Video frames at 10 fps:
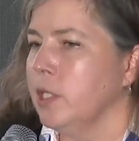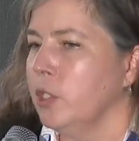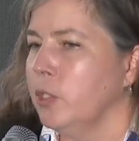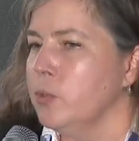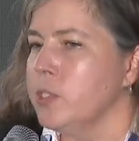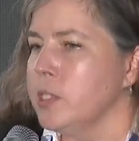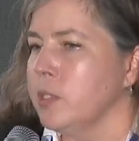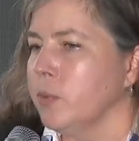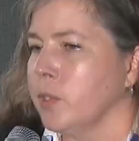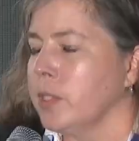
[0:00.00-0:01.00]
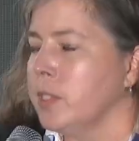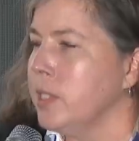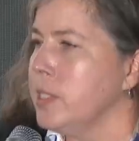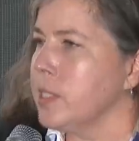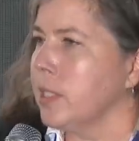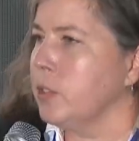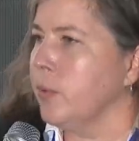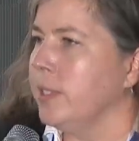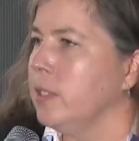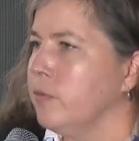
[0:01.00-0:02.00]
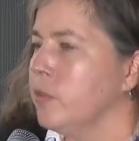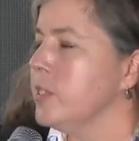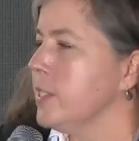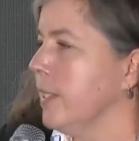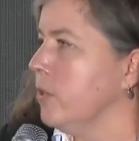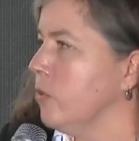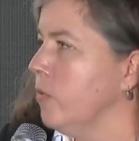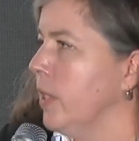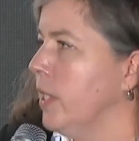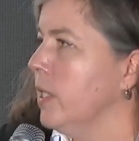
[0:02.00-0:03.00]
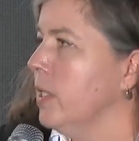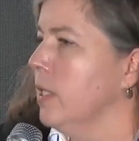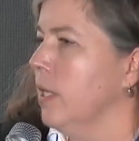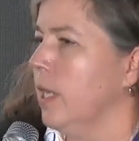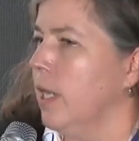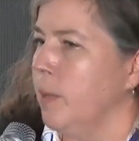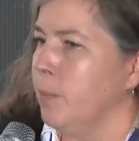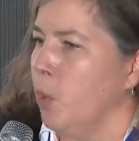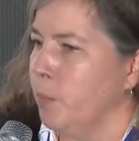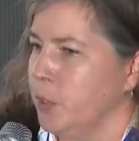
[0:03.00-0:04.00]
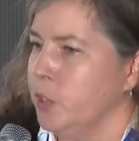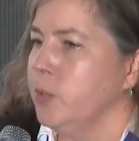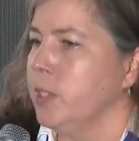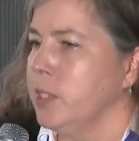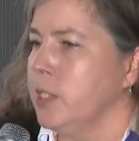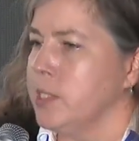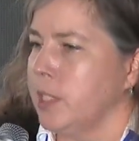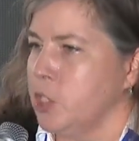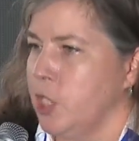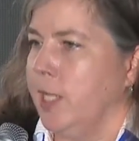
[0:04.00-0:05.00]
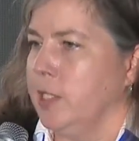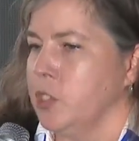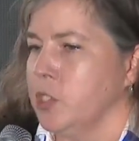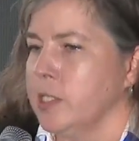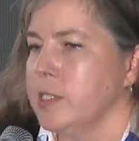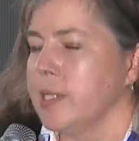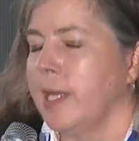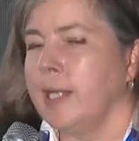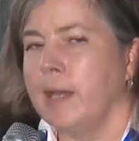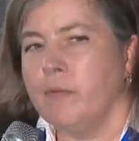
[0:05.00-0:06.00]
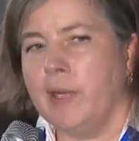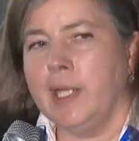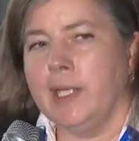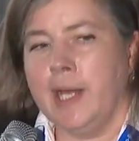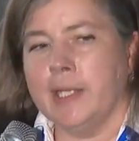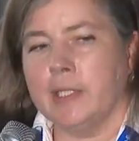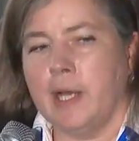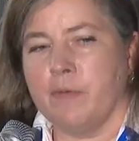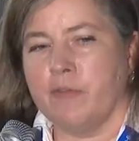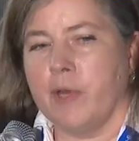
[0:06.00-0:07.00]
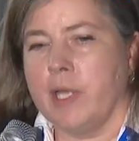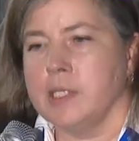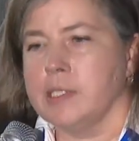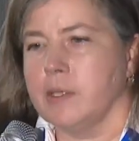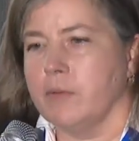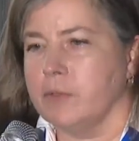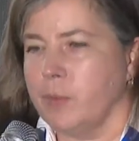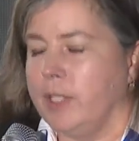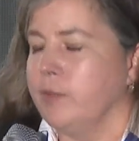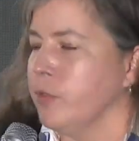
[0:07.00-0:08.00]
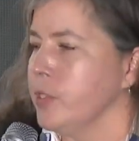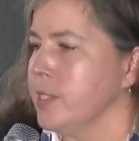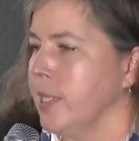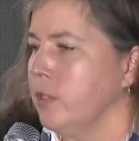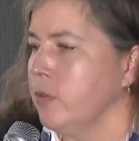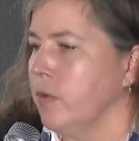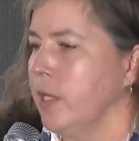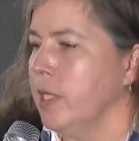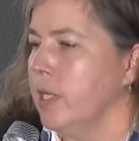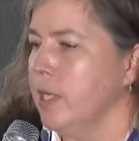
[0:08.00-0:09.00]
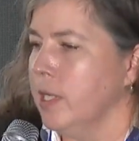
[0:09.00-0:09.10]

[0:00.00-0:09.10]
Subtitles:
uses the word, these are 21st century opportunities and challenges. And I really like that phrase, 21st century